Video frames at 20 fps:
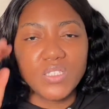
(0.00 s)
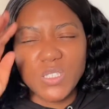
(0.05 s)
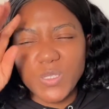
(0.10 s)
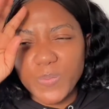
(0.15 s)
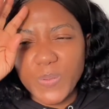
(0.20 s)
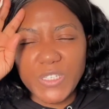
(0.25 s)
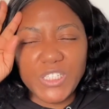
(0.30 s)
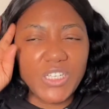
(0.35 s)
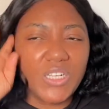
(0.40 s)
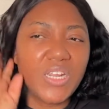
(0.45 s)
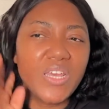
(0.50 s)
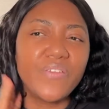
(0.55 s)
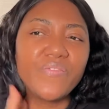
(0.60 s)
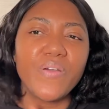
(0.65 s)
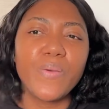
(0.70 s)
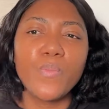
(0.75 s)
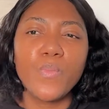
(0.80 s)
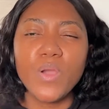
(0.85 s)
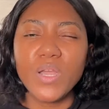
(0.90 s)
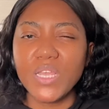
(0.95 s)
especially if
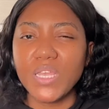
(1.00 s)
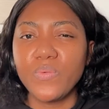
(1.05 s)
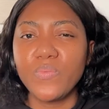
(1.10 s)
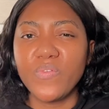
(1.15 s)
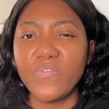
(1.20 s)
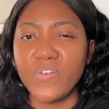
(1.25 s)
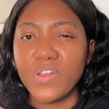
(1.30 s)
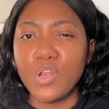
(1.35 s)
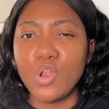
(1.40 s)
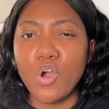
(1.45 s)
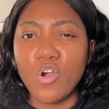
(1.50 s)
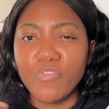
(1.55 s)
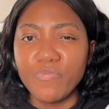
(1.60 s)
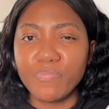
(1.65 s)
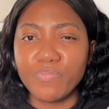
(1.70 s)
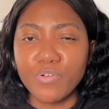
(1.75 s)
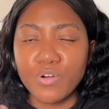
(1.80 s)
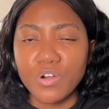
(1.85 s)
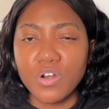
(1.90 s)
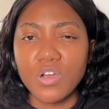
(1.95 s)
I'm working with a lot of
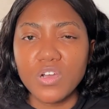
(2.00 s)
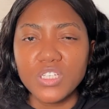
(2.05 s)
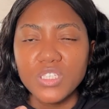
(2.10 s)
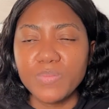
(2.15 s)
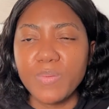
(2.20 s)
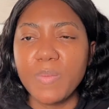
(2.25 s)
products,